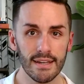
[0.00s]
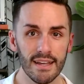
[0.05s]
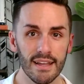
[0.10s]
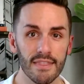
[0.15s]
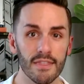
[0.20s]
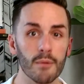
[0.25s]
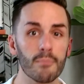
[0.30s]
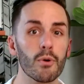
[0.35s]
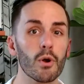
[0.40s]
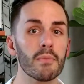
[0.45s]

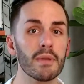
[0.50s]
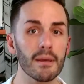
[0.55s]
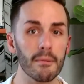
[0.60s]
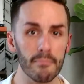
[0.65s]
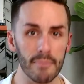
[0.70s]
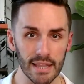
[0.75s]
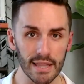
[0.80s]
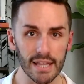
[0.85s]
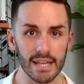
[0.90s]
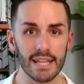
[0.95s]
the
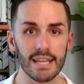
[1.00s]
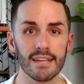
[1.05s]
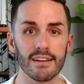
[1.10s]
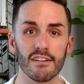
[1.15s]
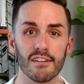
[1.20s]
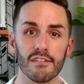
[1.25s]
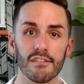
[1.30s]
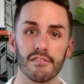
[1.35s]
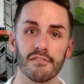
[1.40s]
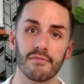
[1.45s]
permeability
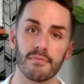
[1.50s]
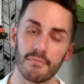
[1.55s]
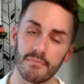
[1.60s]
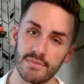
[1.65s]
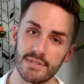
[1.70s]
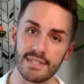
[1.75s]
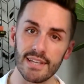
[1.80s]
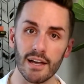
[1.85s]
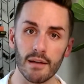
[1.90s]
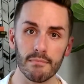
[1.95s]
of
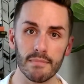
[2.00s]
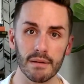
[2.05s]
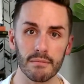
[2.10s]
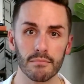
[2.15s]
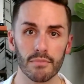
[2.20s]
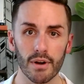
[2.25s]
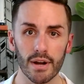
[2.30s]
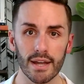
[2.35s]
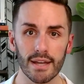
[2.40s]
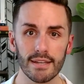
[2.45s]
cell
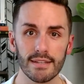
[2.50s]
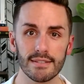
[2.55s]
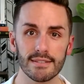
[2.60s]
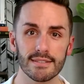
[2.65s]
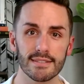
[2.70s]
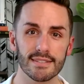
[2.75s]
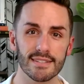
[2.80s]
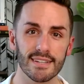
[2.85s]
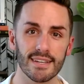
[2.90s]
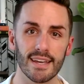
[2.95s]

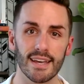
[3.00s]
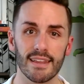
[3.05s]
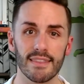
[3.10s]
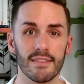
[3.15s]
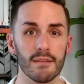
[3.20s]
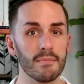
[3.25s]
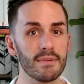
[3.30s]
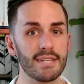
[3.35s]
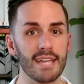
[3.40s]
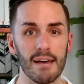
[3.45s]
membranes,
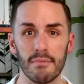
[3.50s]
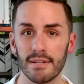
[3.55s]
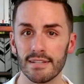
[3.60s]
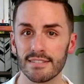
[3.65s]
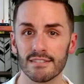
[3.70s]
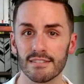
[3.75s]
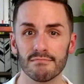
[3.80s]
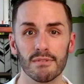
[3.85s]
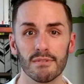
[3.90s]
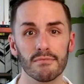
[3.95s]
the
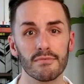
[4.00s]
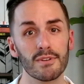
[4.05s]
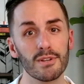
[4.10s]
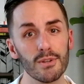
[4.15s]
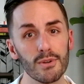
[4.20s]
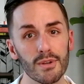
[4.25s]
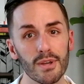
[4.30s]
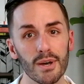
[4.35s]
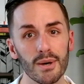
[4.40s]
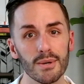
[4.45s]
metabolism of
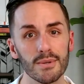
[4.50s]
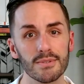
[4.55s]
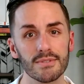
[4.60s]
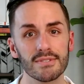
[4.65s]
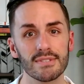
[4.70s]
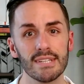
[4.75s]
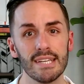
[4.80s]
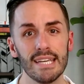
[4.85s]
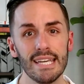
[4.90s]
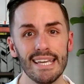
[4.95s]

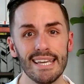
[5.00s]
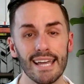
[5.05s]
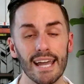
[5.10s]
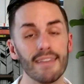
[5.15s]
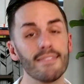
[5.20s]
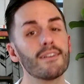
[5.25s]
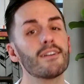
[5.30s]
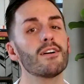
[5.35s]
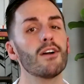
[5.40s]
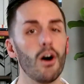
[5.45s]
glucose,
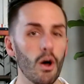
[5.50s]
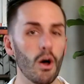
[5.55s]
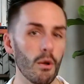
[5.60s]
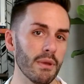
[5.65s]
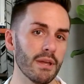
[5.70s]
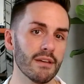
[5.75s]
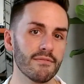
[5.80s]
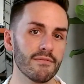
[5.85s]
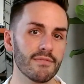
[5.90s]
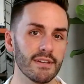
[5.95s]
and the
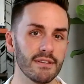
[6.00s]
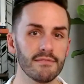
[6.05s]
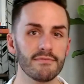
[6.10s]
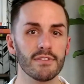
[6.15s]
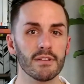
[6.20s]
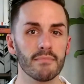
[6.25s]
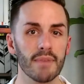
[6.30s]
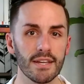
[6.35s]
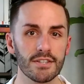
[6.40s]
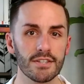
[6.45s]
calming of
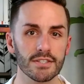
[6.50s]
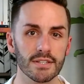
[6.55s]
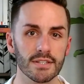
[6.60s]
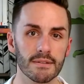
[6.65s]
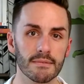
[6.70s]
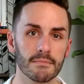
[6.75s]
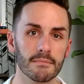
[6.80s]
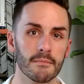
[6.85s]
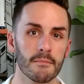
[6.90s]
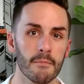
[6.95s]
inflammation.
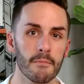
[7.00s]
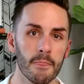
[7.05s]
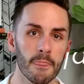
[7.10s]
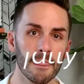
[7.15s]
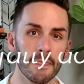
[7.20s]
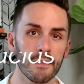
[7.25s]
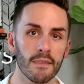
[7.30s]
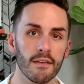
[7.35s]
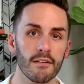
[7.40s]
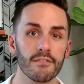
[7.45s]

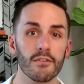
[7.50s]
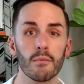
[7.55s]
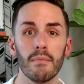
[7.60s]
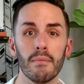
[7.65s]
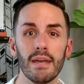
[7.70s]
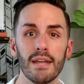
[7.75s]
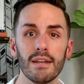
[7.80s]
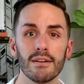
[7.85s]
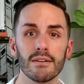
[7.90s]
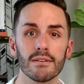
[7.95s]
For
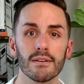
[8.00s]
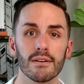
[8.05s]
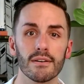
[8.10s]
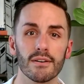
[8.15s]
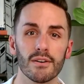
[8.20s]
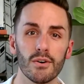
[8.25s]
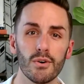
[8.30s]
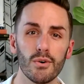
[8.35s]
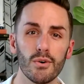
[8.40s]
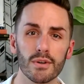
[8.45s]
men
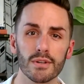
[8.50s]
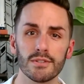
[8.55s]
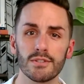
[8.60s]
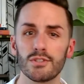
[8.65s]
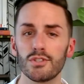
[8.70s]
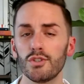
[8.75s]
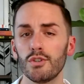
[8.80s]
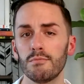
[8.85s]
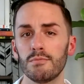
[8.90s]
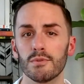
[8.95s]
who
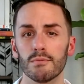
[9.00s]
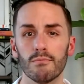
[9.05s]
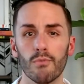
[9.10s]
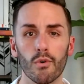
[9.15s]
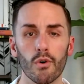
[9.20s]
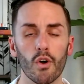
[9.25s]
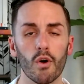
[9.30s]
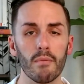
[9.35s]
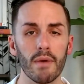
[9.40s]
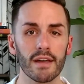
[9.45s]
consumed
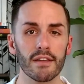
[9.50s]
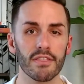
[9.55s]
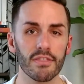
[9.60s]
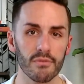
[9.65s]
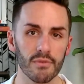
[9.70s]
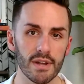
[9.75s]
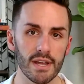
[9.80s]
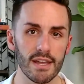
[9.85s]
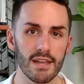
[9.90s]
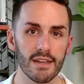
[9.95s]
more
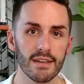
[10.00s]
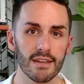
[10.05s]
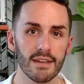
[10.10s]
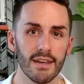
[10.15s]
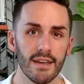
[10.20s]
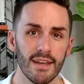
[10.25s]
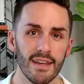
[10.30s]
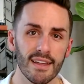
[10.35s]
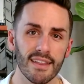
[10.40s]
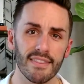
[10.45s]
omega-3,
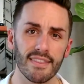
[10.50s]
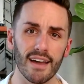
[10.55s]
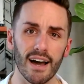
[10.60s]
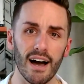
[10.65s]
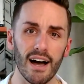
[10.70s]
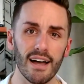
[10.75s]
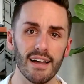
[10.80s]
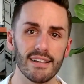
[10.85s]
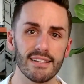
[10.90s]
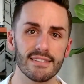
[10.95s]
the
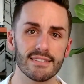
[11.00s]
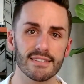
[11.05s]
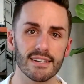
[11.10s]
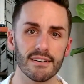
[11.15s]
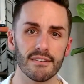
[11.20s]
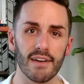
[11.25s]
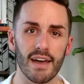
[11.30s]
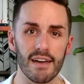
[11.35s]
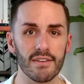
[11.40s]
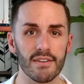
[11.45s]
odds
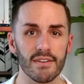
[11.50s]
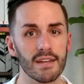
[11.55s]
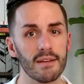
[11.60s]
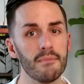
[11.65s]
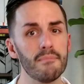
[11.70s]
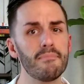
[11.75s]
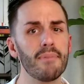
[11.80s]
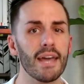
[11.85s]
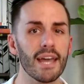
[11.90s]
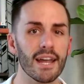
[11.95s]
of having
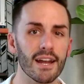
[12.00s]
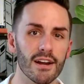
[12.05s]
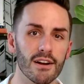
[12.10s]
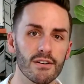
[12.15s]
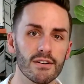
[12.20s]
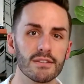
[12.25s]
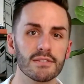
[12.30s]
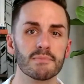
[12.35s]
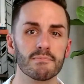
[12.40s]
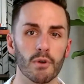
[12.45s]

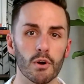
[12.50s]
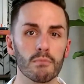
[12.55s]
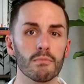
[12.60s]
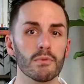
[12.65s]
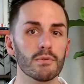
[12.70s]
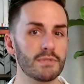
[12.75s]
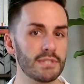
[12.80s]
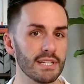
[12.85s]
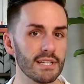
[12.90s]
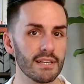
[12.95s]
impaired sperm
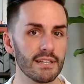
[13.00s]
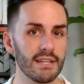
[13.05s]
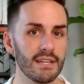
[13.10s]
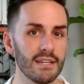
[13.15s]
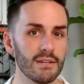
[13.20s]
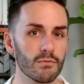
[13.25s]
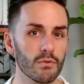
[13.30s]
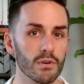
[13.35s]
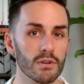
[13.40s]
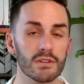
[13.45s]

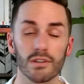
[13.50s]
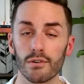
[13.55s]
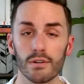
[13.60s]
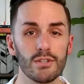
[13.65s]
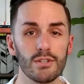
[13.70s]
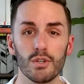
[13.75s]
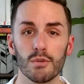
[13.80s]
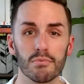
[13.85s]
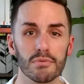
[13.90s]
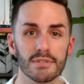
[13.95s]
motility were
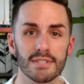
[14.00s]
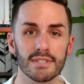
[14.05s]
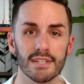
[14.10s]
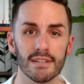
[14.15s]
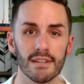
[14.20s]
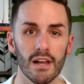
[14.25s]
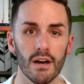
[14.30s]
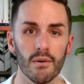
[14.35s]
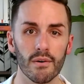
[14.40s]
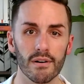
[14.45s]

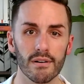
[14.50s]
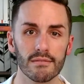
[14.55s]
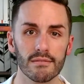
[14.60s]
32% lower.